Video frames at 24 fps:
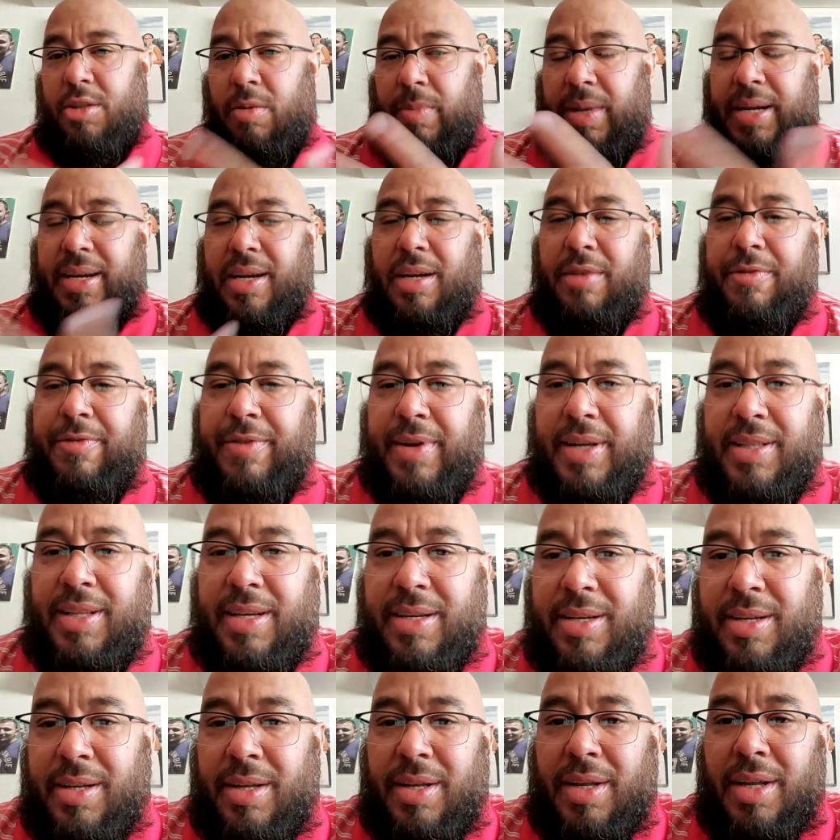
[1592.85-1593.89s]
Nobody get
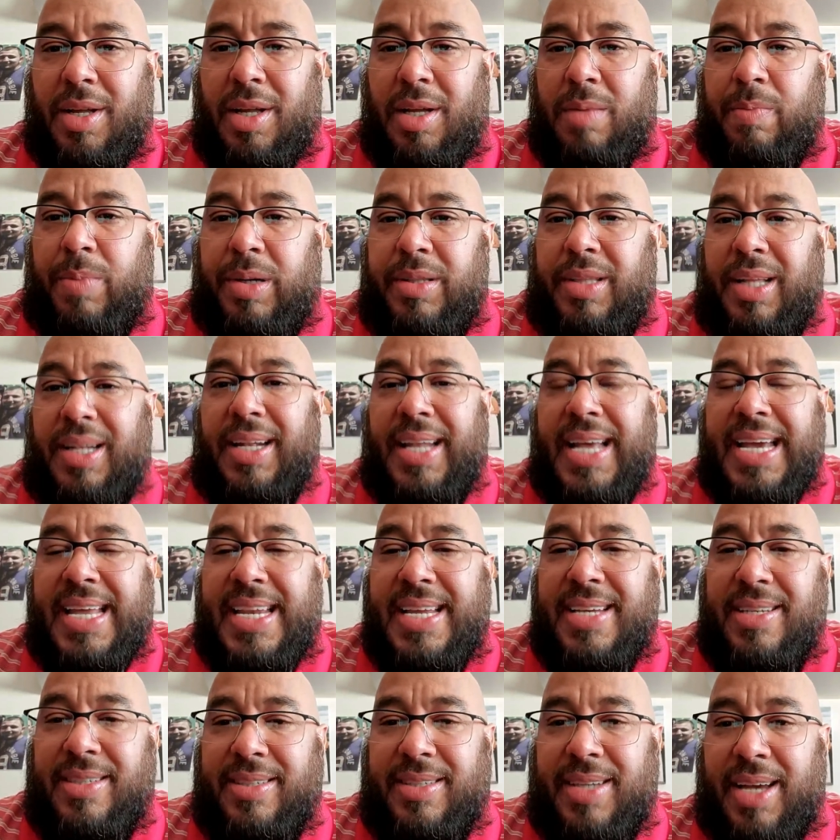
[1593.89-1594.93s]
offended, but the
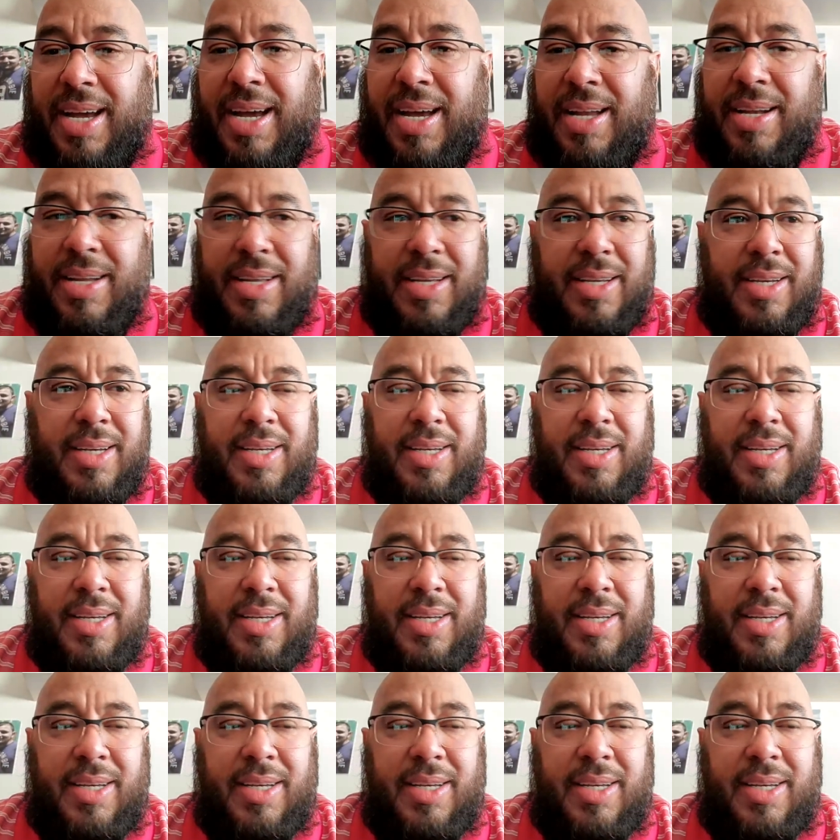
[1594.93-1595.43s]
lady said